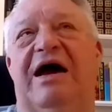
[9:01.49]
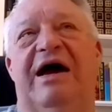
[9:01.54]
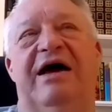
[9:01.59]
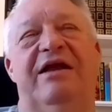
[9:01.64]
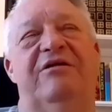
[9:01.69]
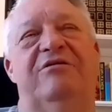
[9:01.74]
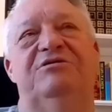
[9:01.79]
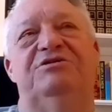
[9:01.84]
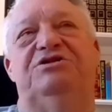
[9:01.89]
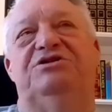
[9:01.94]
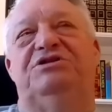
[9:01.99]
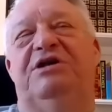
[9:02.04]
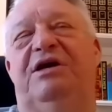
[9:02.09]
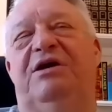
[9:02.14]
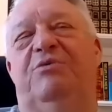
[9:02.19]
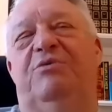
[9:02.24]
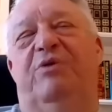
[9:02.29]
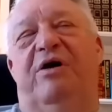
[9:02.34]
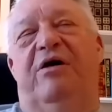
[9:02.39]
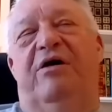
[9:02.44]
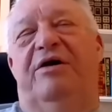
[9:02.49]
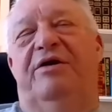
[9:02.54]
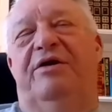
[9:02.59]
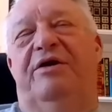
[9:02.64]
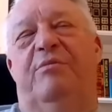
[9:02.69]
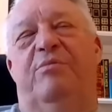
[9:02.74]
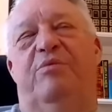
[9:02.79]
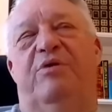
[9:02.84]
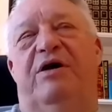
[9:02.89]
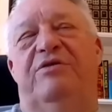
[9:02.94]
I don't see where our
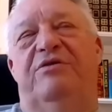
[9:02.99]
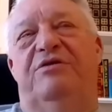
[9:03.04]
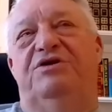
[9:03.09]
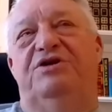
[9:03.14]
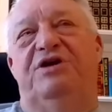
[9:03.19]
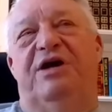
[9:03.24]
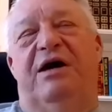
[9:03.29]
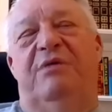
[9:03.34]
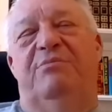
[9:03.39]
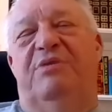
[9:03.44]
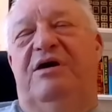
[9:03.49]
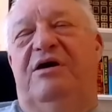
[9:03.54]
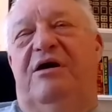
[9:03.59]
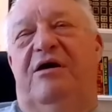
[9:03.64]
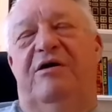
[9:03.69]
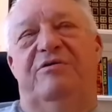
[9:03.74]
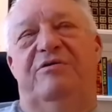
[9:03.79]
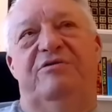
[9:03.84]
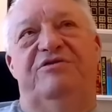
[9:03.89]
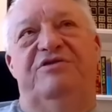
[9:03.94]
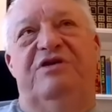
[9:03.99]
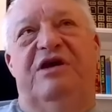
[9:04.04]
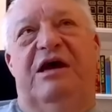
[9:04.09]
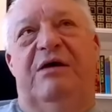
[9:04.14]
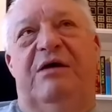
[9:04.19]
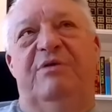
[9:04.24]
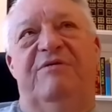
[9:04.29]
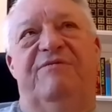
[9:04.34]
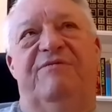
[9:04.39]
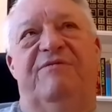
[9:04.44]
dear brother John MacArthur is
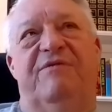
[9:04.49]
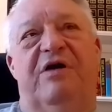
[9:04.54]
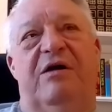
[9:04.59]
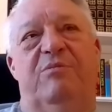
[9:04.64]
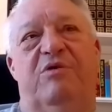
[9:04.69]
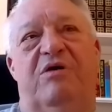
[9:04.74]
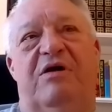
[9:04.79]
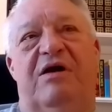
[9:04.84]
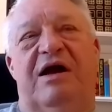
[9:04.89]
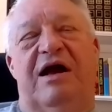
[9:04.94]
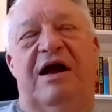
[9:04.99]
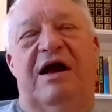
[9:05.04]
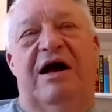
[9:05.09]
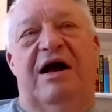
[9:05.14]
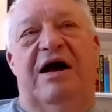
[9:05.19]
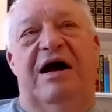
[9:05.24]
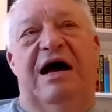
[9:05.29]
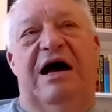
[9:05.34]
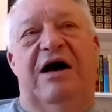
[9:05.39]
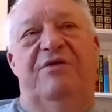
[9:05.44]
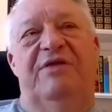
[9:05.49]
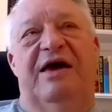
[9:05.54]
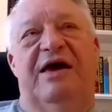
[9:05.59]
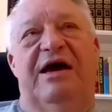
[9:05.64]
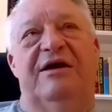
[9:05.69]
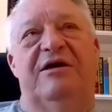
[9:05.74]
coming from, or how